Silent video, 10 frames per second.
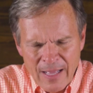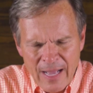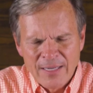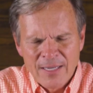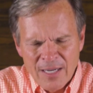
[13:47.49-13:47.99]

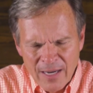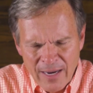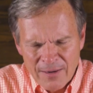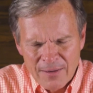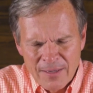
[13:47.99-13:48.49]
I
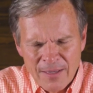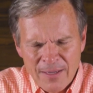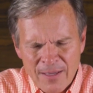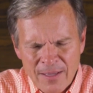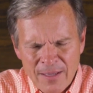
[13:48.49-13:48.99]
declare
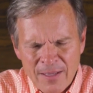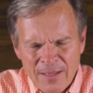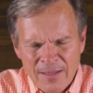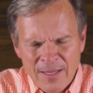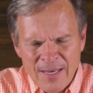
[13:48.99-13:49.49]

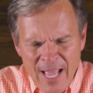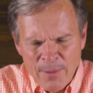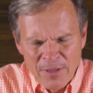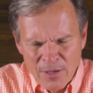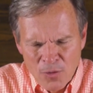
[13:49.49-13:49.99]
the
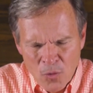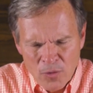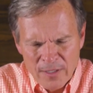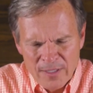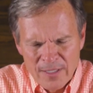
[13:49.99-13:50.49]
name of the
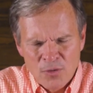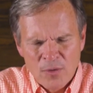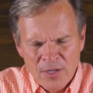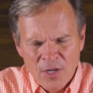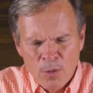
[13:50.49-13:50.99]
Lord is
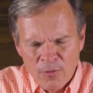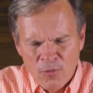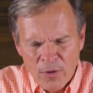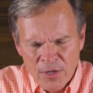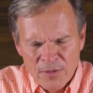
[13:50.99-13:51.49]
going to go
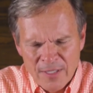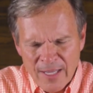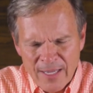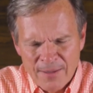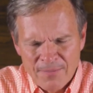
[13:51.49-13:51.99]
before you
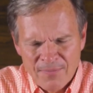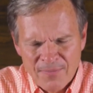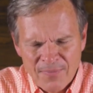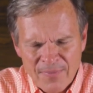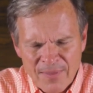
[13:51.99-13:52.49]
today,
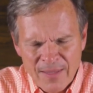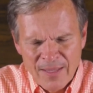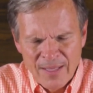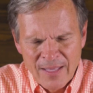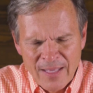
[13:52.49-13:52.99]

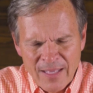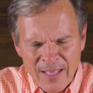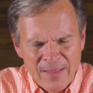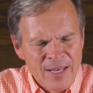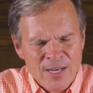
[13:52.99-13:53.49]

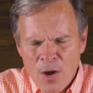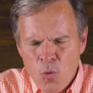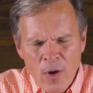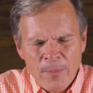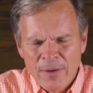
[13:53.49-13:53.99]
and that no
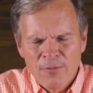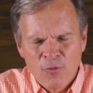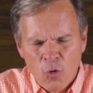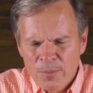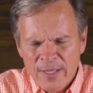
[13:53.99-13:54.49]
weapon
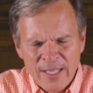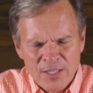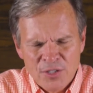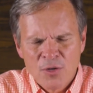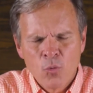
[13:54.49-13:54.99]
formed
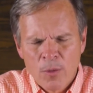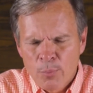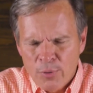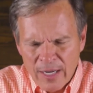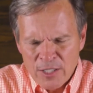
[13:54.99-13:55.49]
against you will
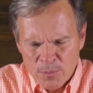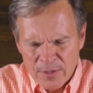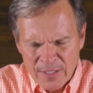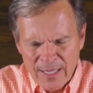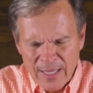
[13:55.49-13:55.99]

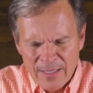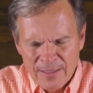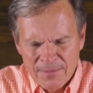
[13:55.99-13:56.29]
prosper today.